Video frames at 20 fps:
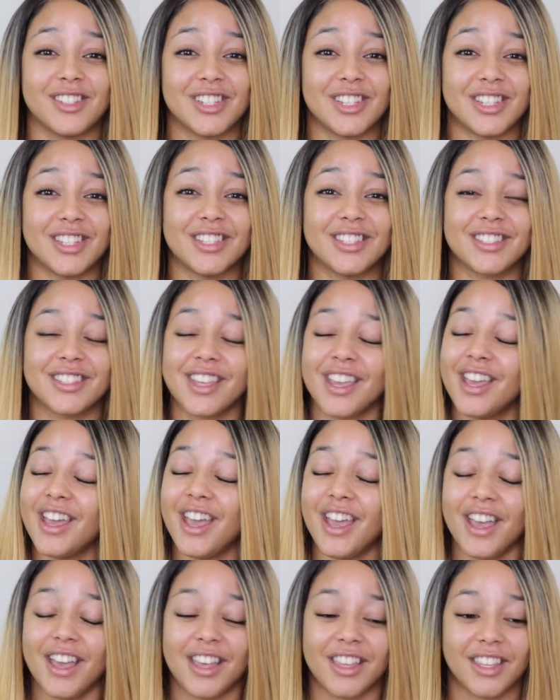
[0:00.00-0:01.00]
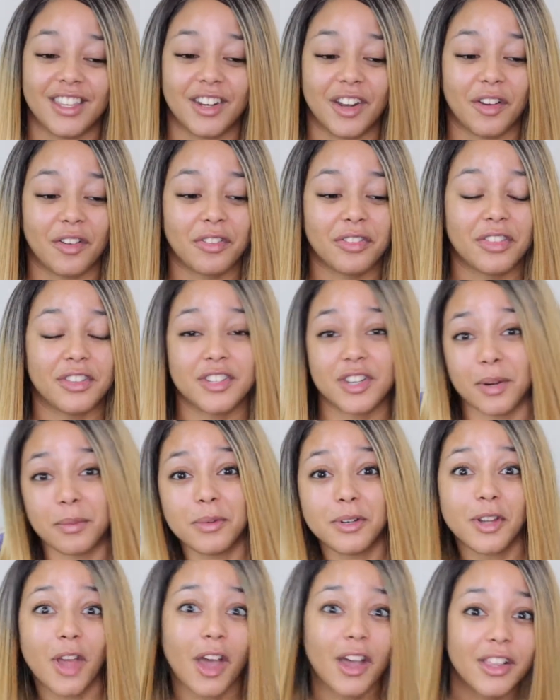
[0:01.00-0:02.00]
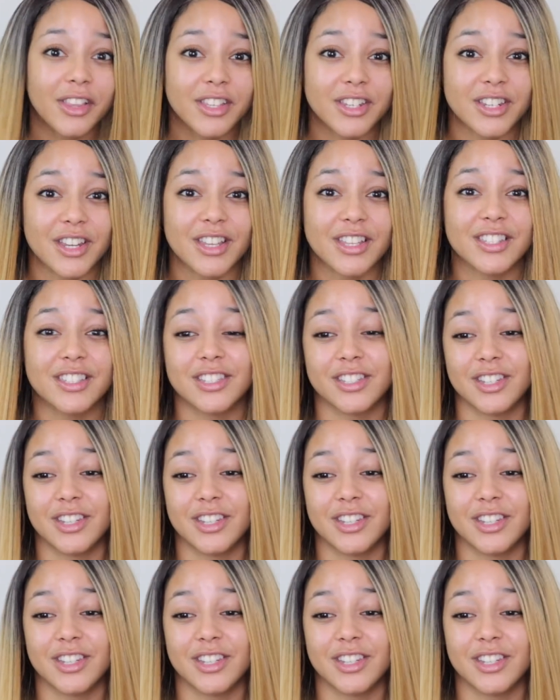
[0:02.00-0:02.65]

she's, you know, the dermatologist.